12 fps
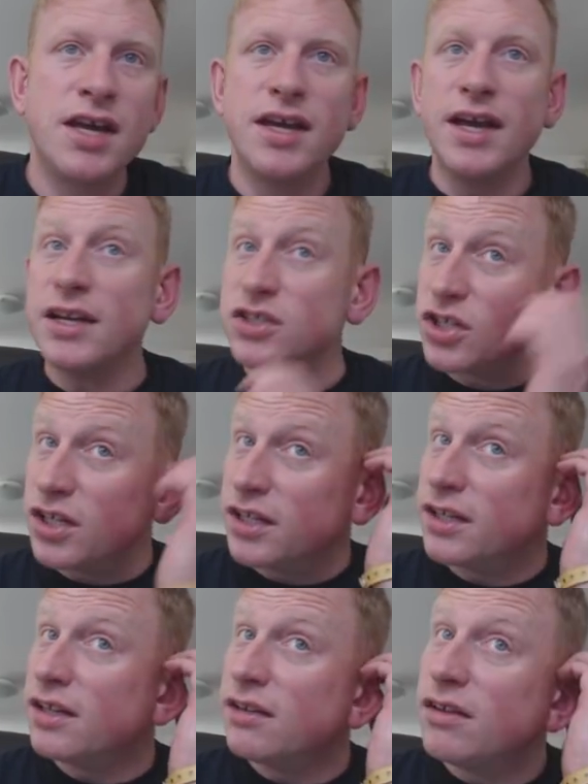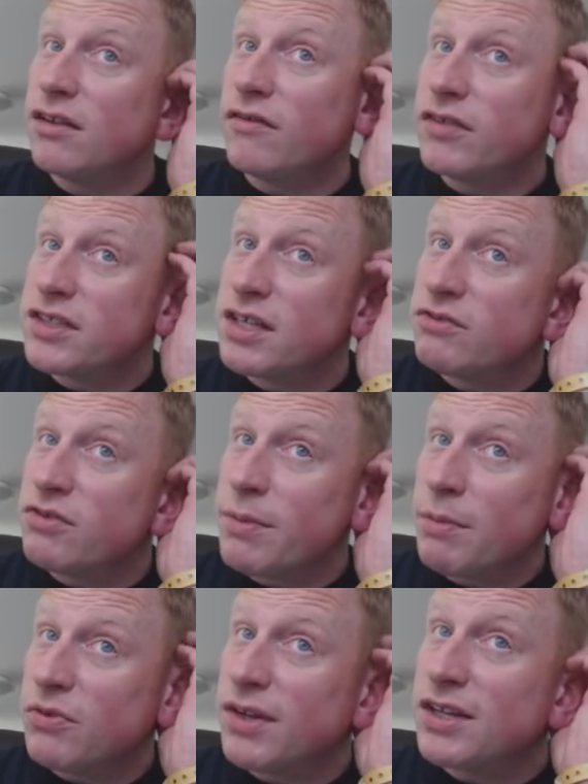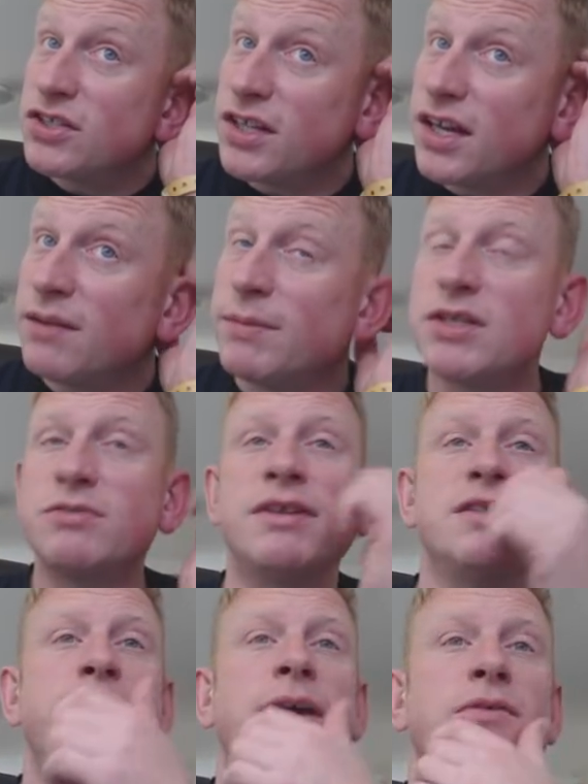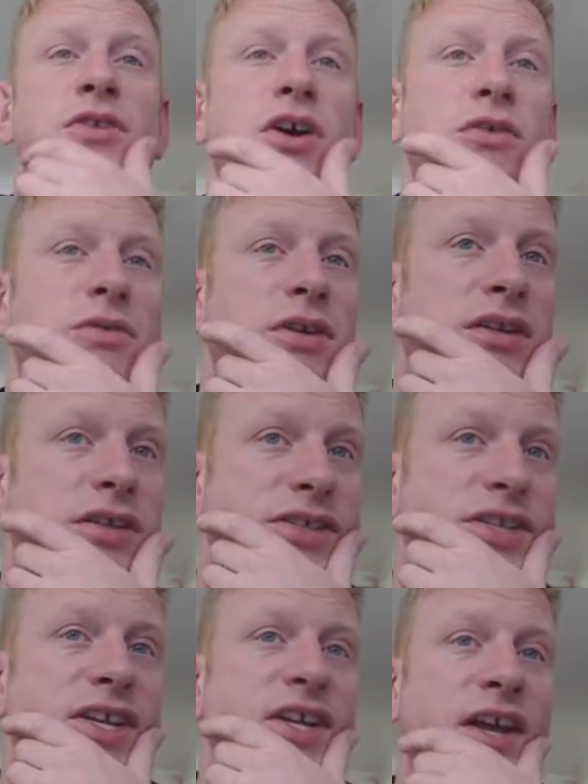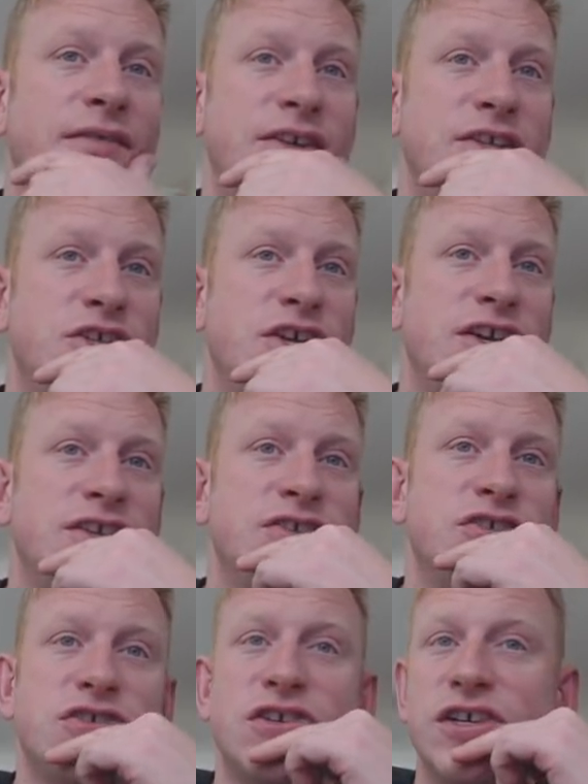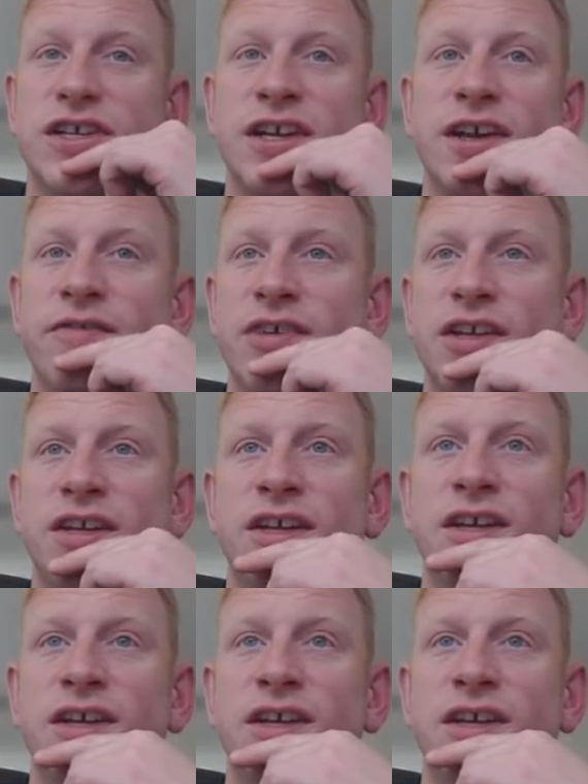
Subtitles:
He actually, if I seem to remember, he actually gave me a £20 note because he didn't have any change, and I didn't have any